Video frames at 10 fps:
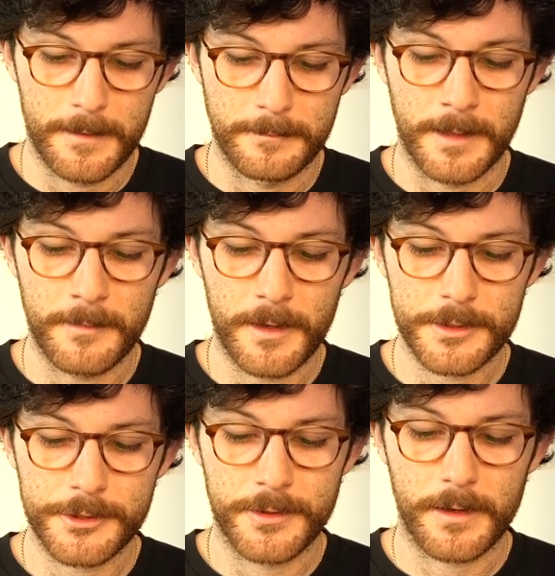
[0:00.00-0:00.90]
My
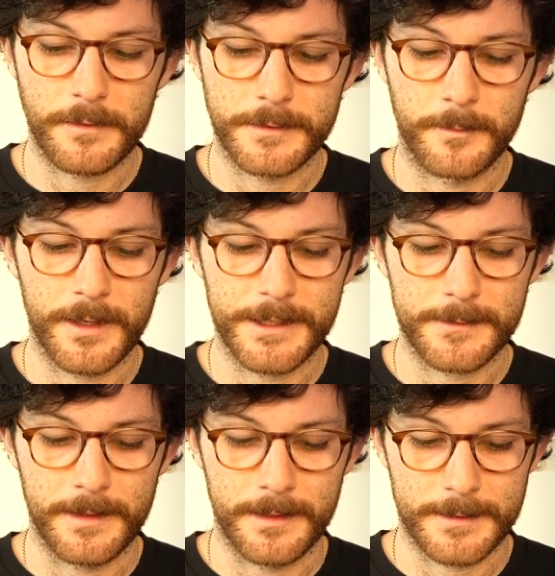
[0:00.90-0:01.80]
mother struggled to place
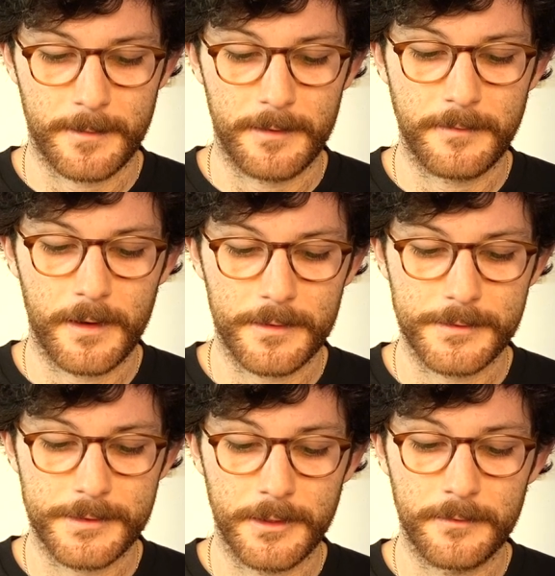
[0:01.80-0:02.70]
me into my
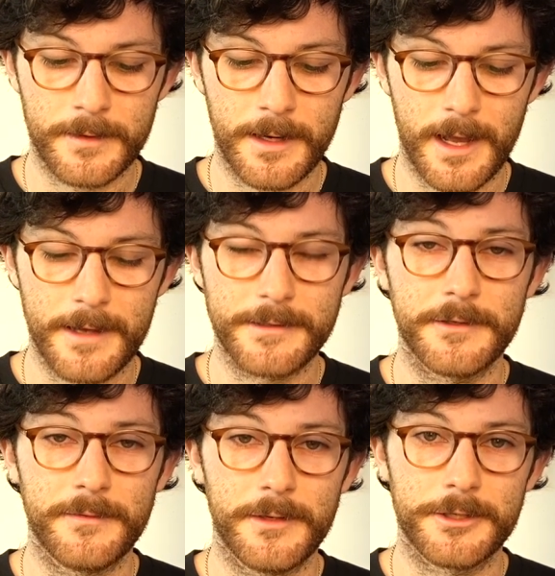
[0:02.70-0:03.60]
father's silver
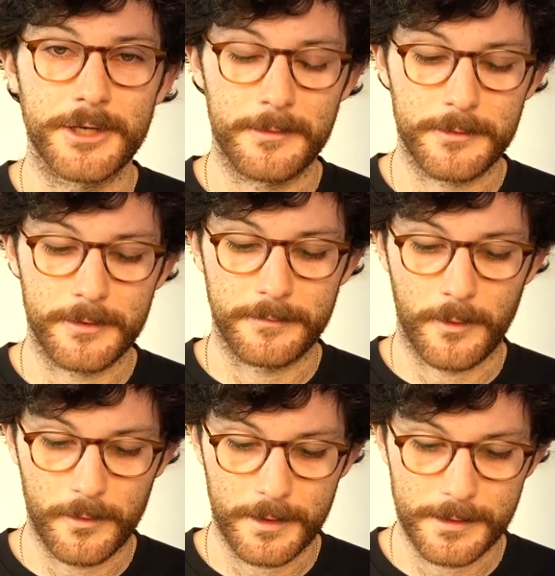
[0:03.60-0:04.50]
SUV chamber of
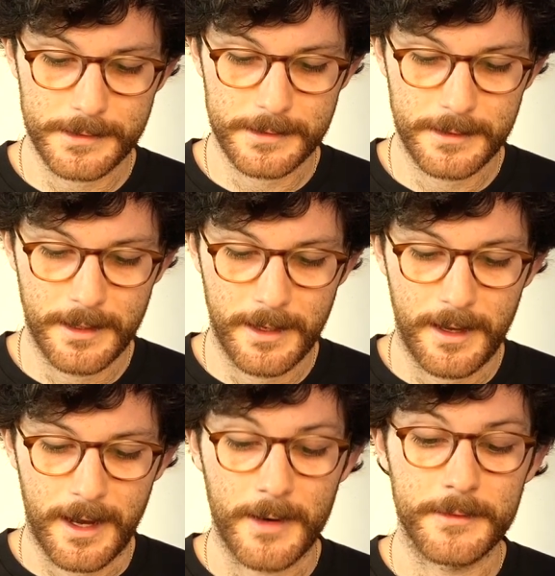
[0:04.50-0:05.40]
horrors.
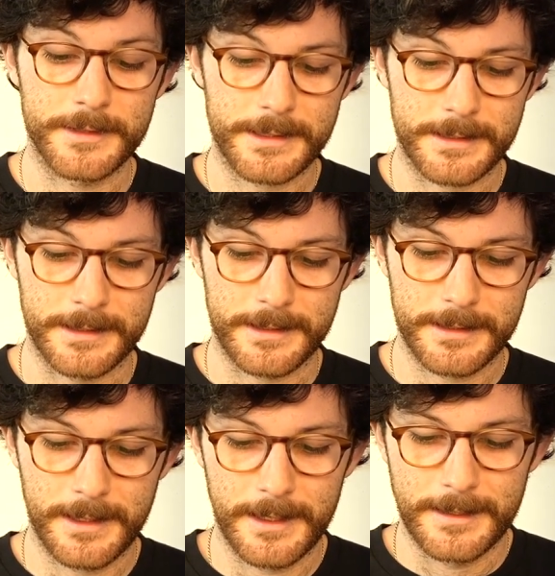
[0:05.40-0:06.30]
I resisted,
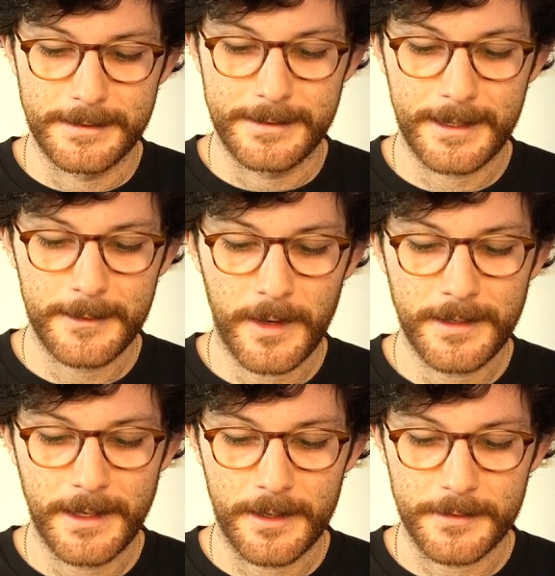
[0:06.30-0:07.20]
digging my
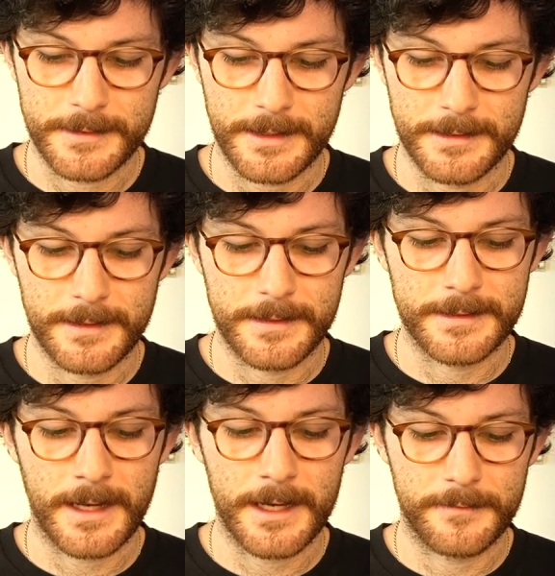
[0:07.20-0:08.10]
nails into the
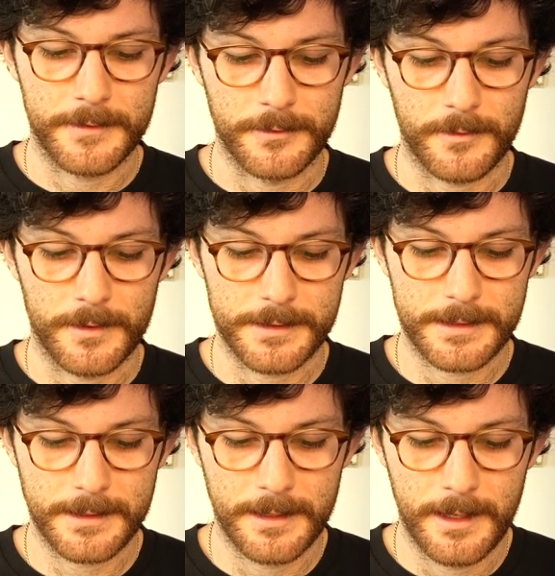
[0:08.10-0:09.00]
side of the
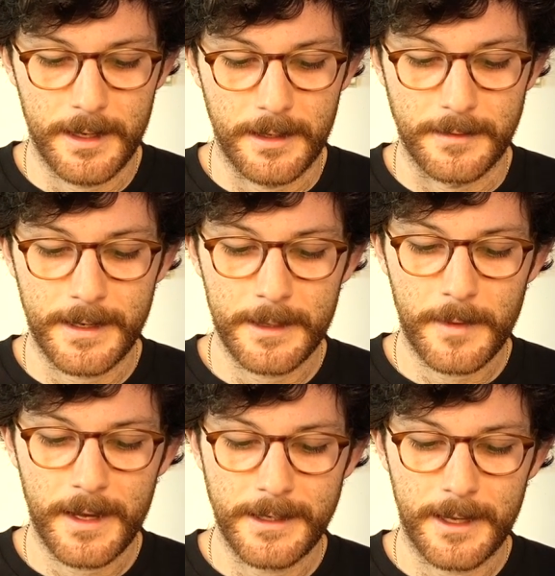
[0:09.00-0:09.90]
doors, letting
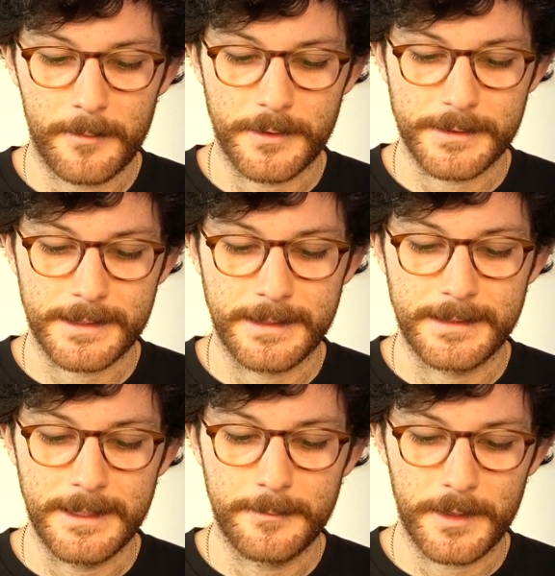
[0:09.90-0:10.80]
my enamel sink
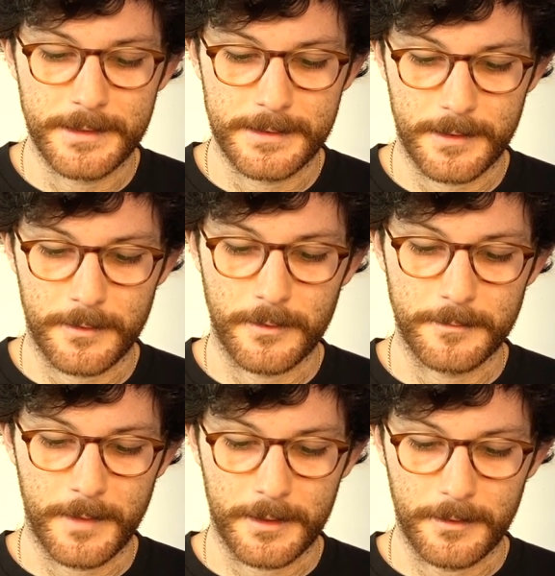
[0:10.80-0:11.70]
deep into the
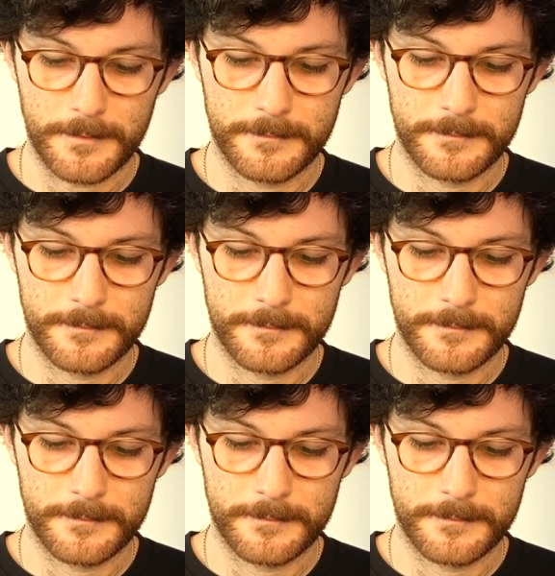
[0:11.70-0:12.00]
cold metal.